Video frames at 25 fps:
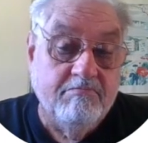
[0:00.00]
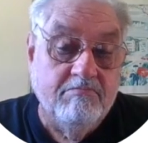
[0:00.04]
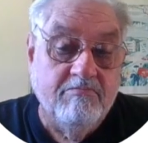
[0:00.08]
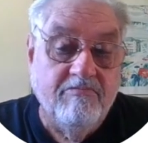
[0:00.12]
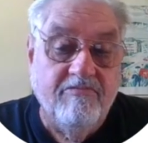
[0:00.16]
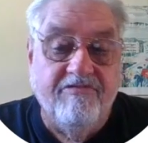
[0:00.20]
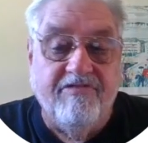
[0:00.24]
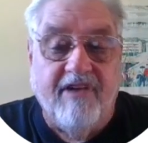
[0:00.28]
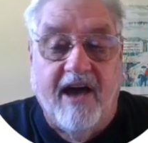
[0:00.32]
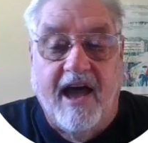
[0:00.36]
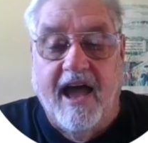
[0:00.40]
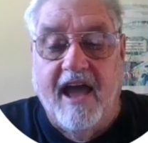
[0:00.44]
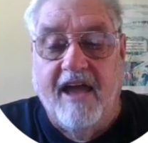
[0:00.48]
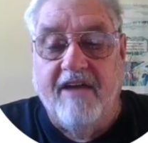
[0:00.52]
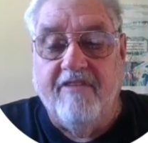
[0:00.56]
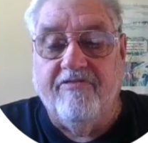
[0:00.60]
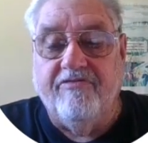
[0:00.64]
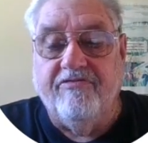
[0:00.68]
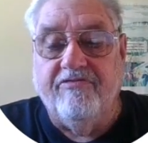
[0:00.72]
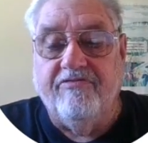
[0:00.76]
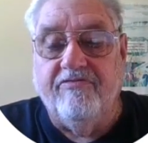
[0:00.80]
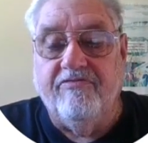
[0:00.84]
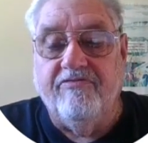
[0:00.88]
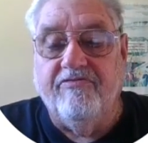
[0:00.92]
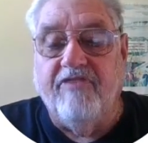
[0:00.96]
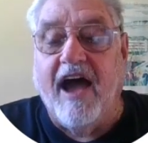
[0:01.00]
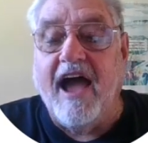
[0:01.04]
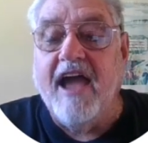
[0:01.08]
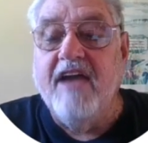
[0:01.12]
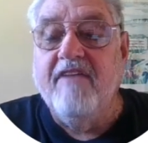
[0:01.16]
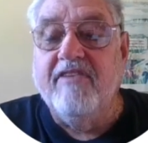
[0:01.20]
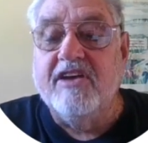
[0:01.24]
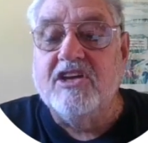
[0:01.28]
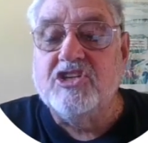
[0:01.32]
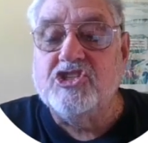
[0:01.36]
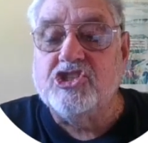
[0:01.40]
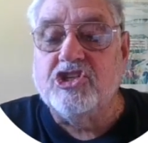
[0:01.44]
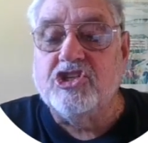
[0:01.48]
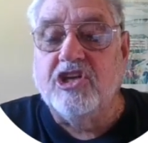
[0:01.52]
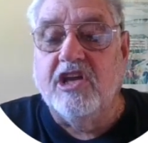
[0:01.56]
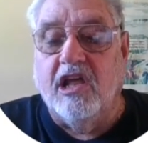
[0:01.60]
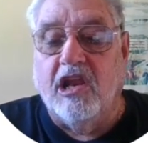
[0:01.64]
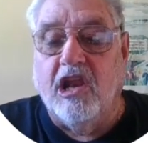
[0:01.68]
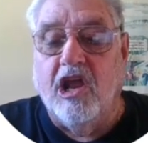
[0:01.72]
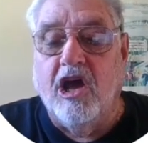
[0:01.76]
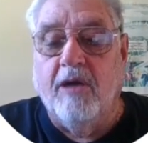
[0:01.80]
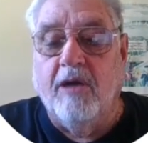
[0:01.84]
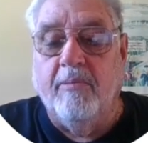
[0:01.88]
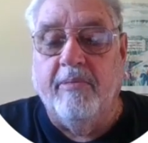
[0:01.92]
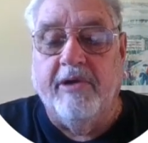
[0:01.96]
five-ish
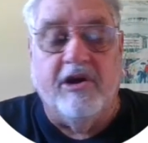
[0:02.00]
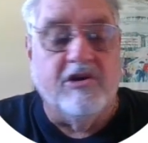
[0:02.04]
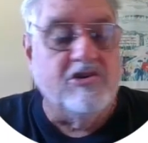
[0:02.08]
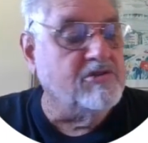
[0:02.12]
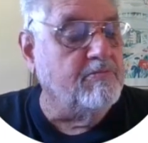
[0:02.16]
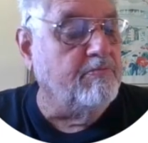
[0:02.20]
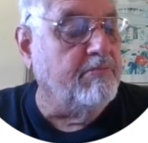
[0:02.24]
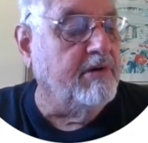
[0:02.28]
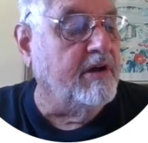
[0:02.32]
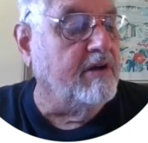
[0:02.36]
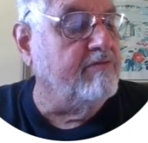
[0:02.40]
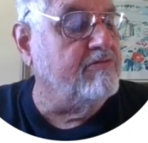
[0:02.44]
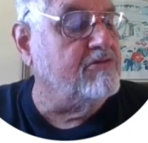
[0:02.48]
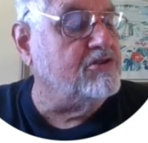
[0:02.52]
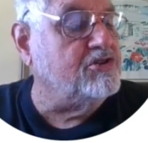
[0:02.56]
kilometers above the